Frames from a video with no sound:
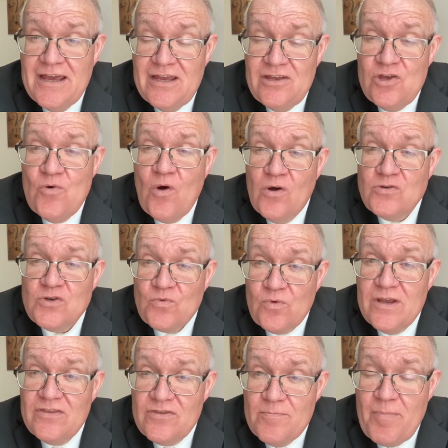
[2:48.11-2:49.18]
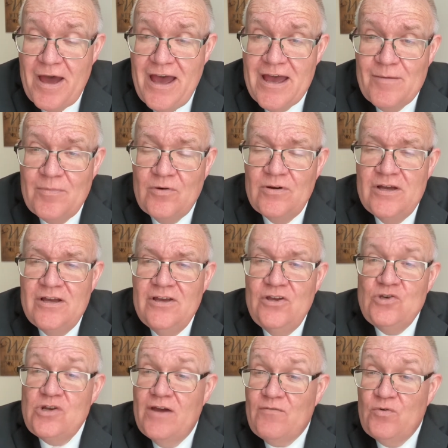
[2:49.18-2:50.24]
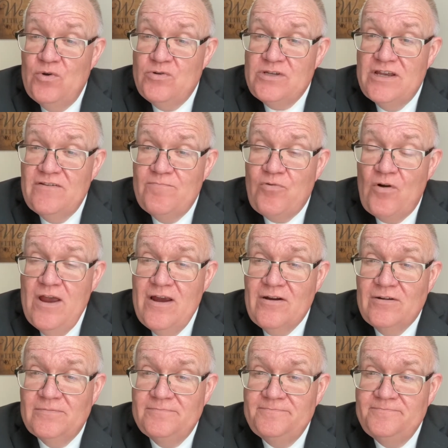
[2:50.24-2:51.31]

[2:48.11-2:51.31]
you ought to read the Bible. You should have a routine of prayer.